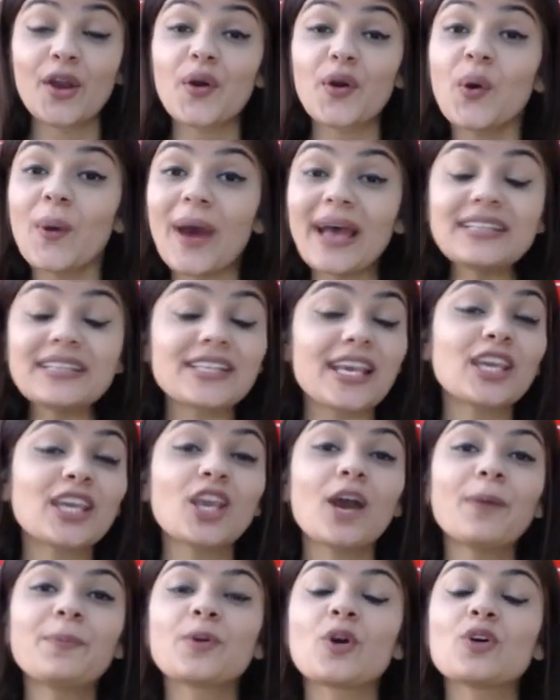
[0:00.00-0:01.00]
Go and take
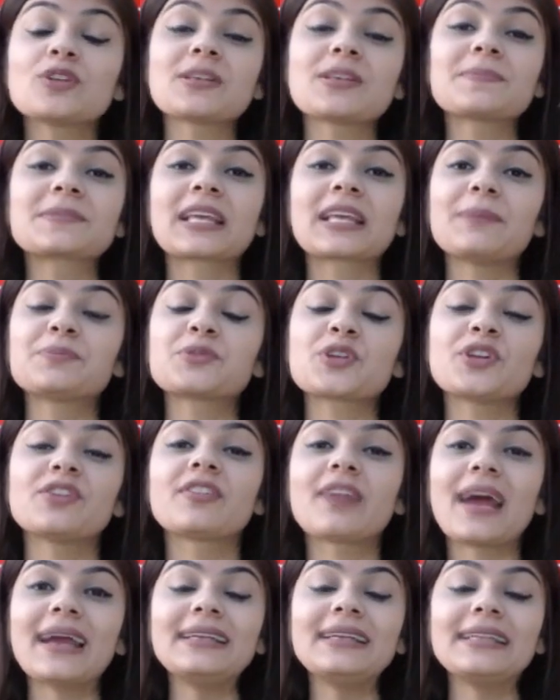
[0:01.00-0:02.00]
your Pro subscription
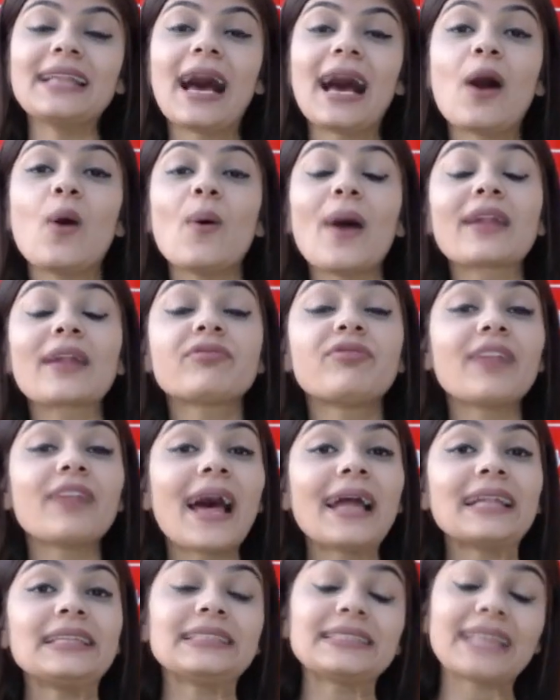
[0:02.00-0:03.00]
right now at
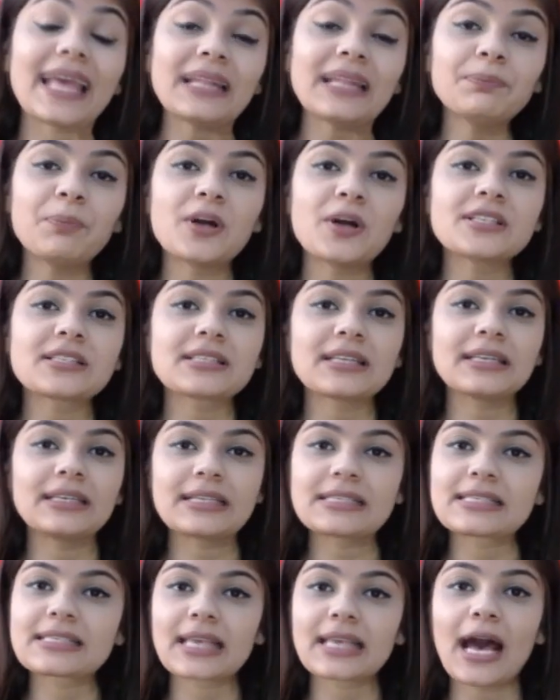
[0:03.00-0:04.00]
flat 10%
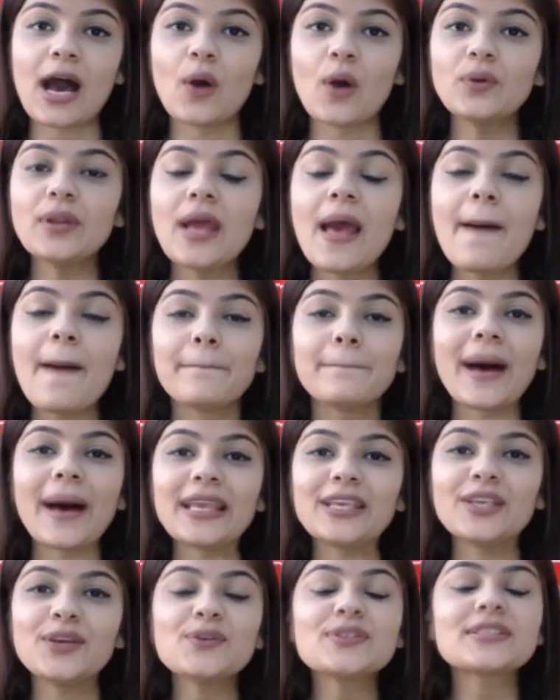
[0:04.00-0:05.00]
discount by
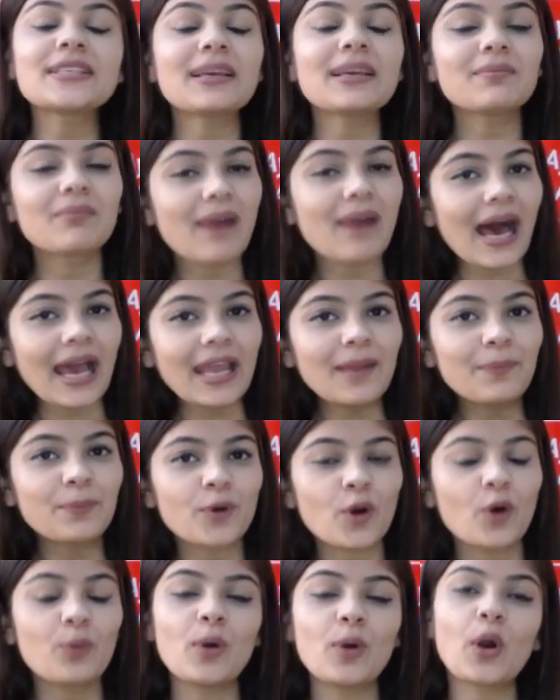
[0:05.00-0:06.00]
using my
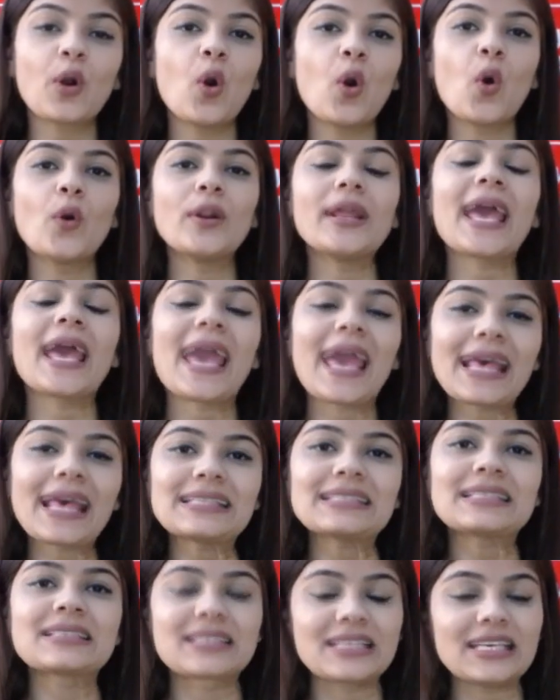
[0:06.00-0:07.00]
promo code
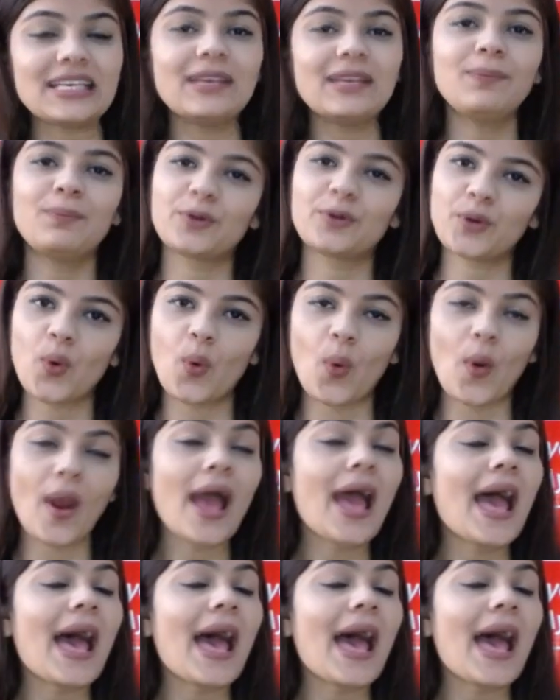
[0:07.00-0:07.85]
SCPRO.